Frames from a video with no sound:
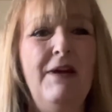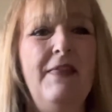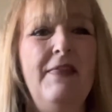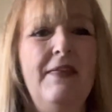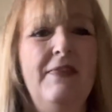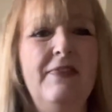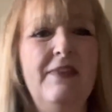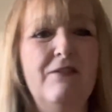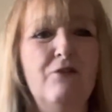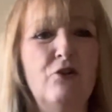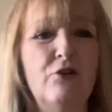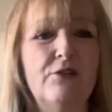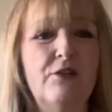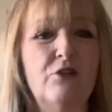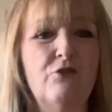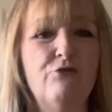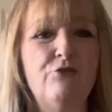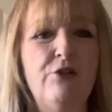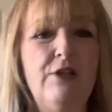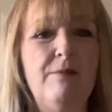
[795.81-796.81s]
and then they've got the
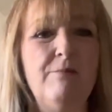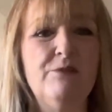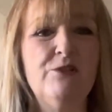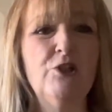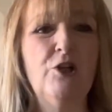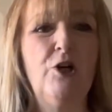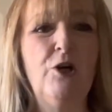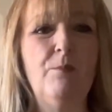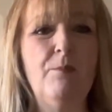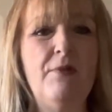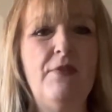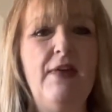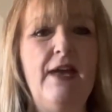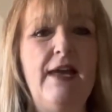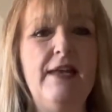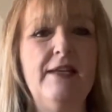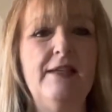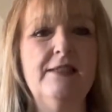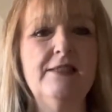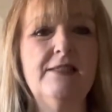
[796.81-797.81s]
cream top
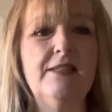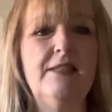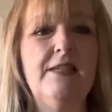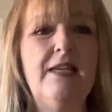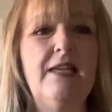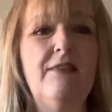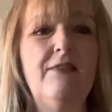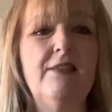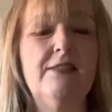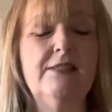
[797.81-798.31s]
then underneath.